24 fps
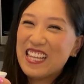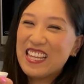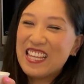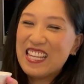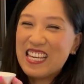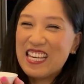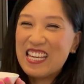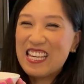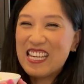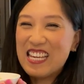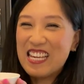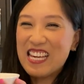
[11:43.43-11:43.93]

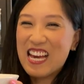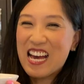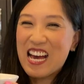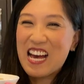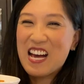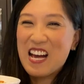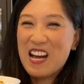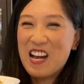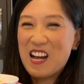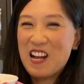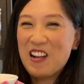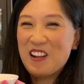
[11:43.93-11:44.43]
The
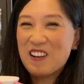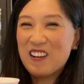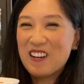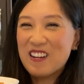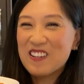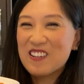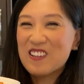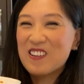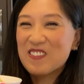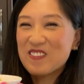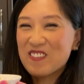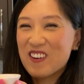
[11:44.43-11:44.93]

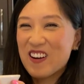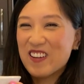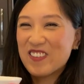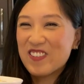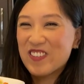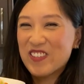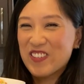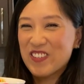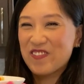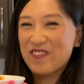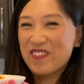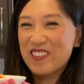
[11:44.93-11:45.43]
Uncle
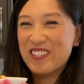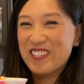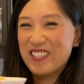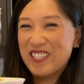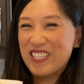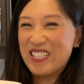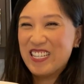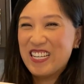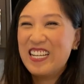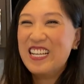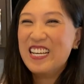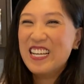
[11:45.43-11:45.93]
Roger's
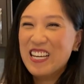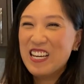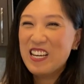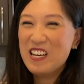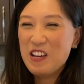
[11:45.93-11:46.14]
version.